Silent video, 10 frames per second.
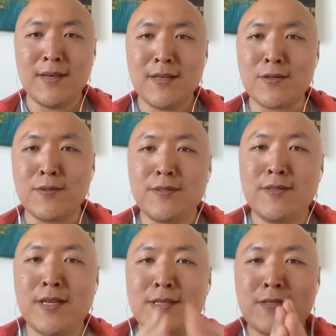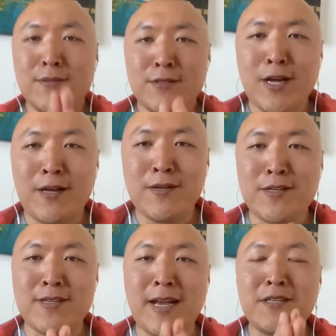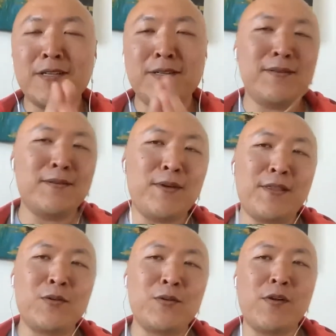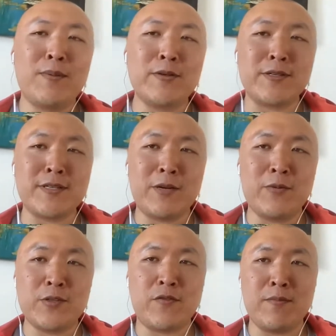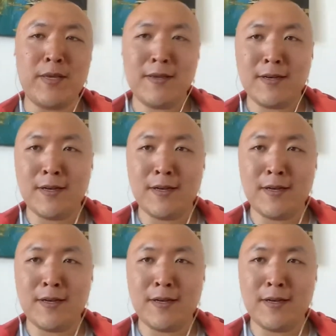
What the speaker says: So this challenge is actually, I think, one of the most exciting ones for me.